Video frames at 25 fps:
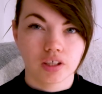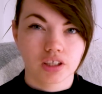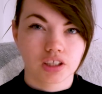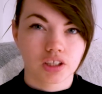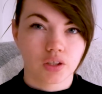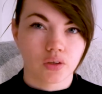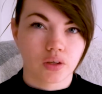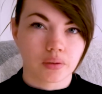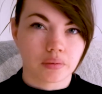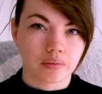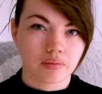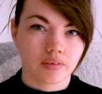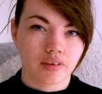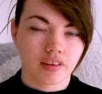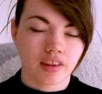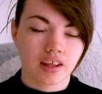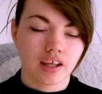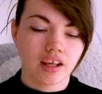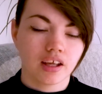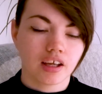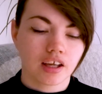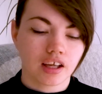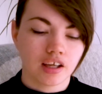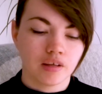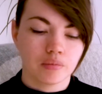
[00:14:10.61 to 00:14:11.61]
So I
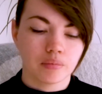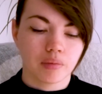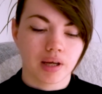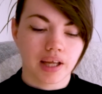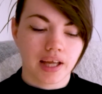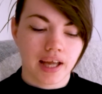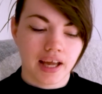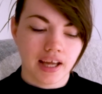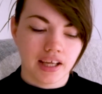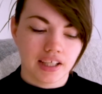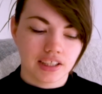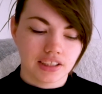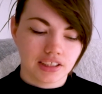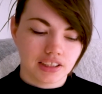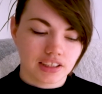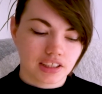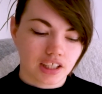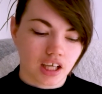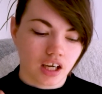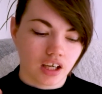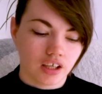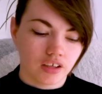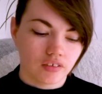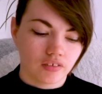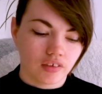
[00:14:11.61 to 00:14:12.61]
think in my head it's
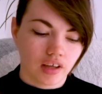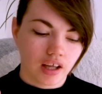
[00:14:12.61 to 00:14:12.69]
kind of